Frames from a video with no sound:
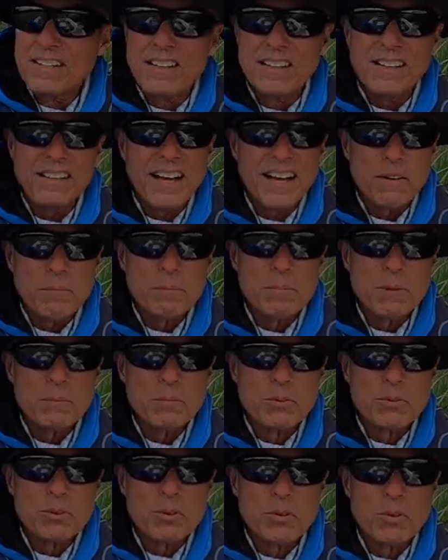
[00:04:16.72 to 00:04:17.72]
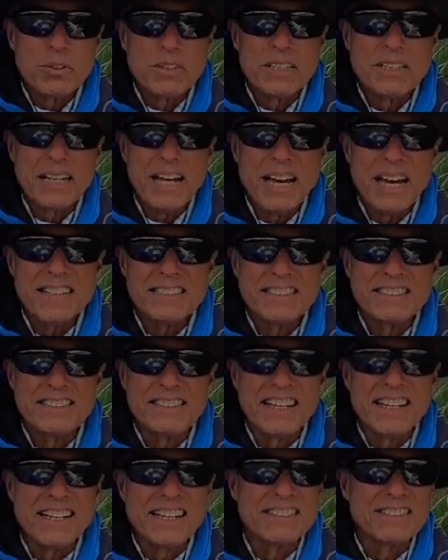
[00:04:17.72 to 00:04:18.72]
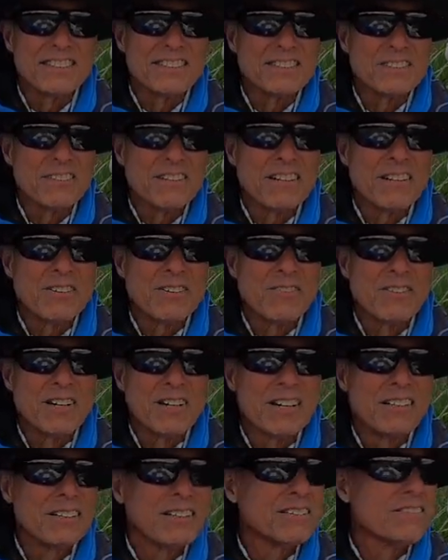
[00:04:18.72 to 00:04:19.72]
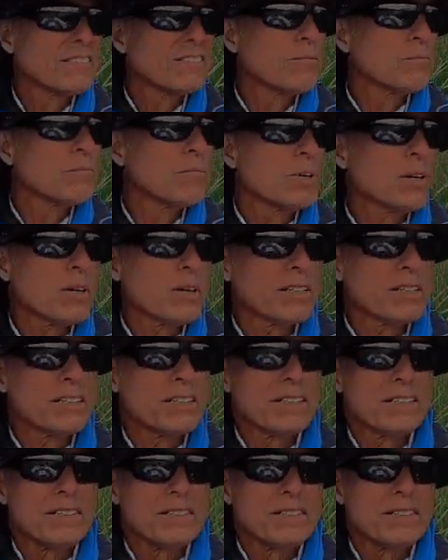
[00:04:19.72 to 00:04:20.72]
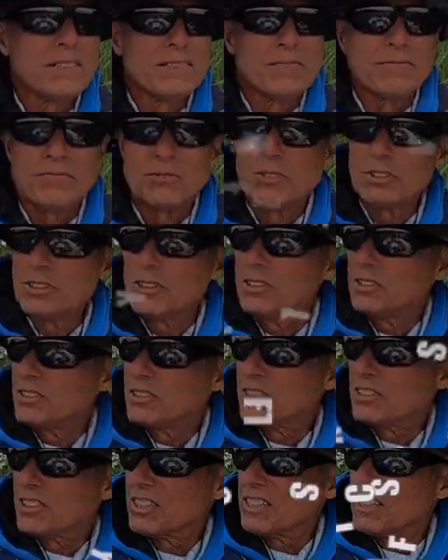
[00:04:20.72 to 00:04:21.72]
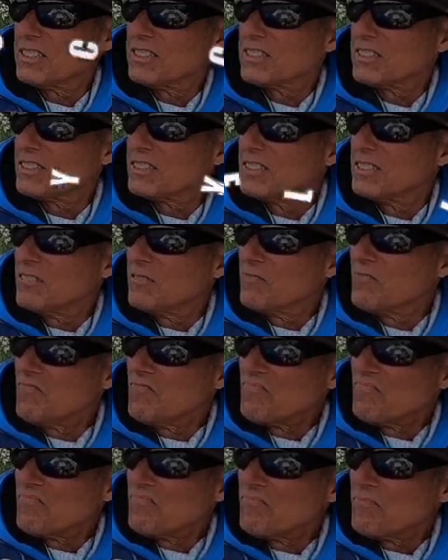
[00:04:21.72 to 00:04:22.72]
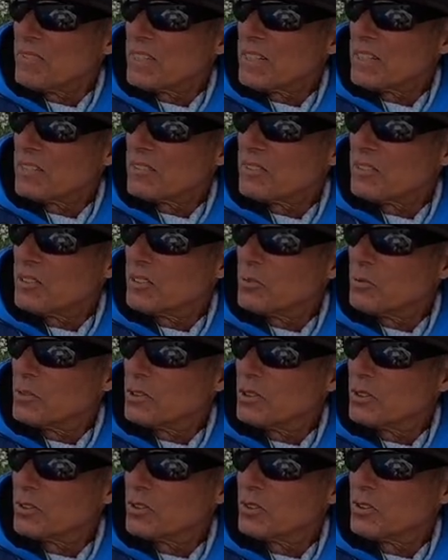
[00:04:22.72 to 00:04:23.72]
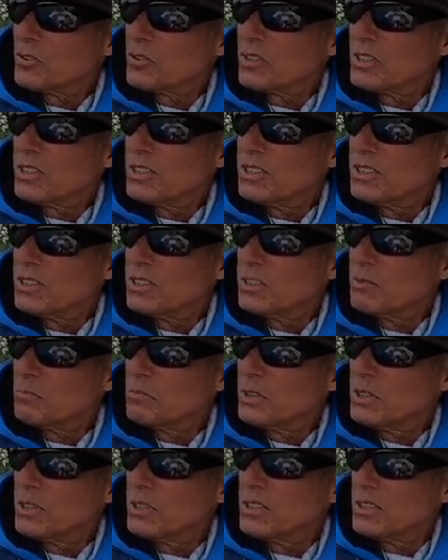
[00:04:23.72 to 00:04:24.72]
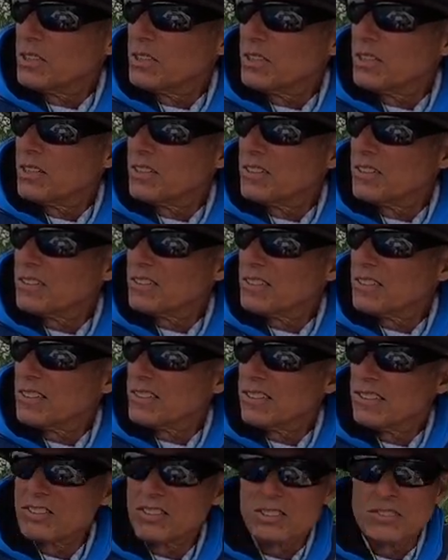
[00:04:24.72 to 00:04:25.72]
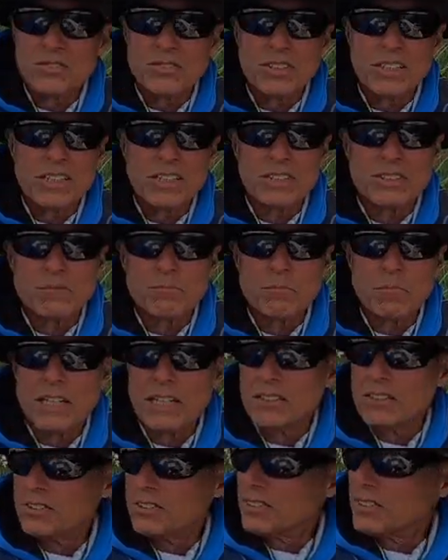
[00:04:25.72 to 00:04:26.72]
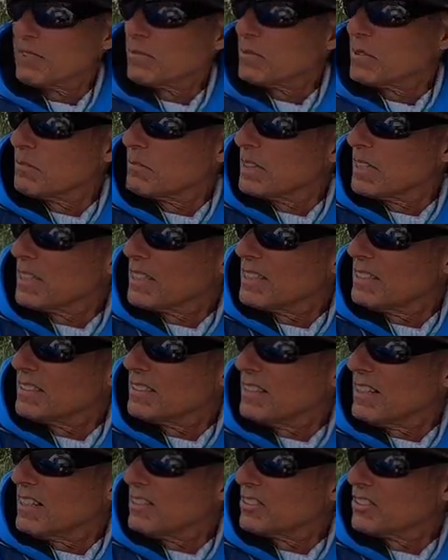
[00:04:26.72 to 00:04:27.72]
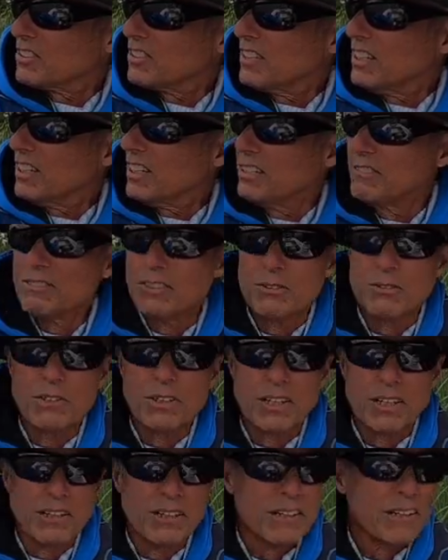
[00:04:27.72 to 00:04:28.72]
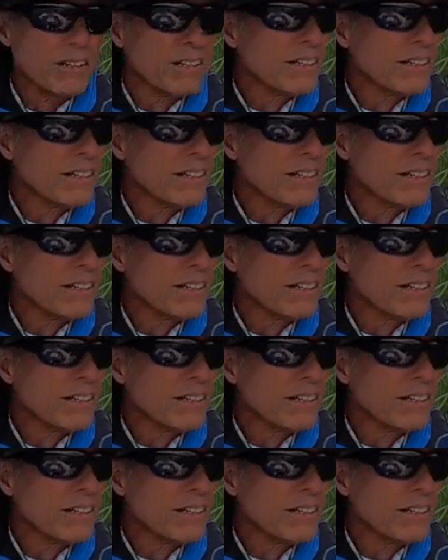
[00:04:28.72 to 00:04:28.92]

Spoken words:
a lot of people throwing casting nets right around the park here. Really strange. I don't know what the story is, but I guess it's for catching bait or something, but man, these guys are everywhere.